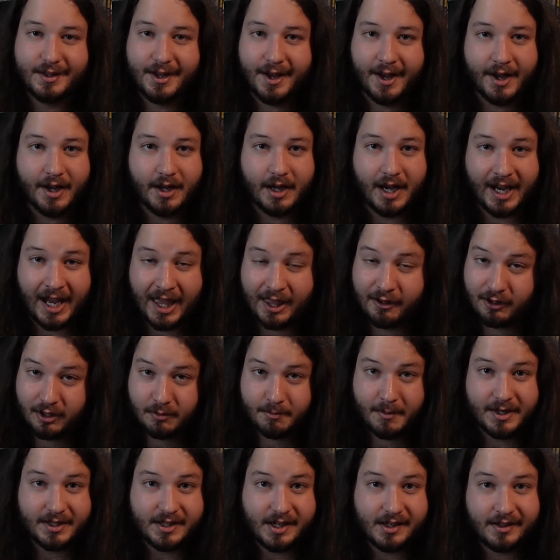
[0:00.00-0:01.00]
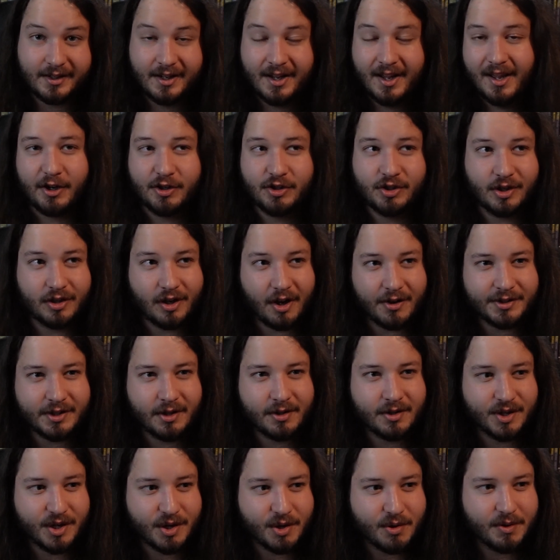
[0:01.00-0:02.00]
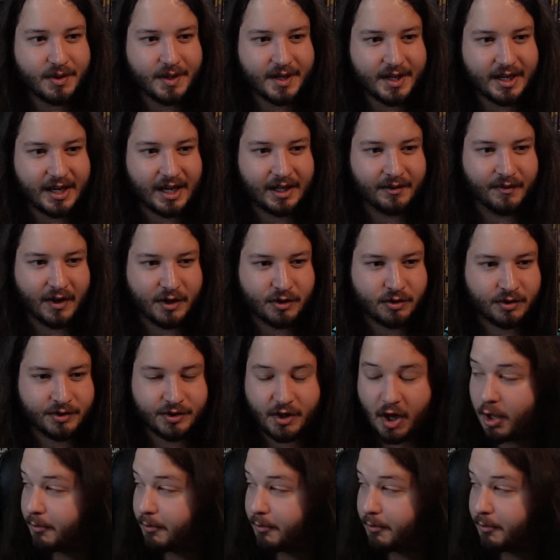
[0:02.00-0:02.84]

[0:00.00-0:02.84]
I highly recommend it. I should also do the Adventurer's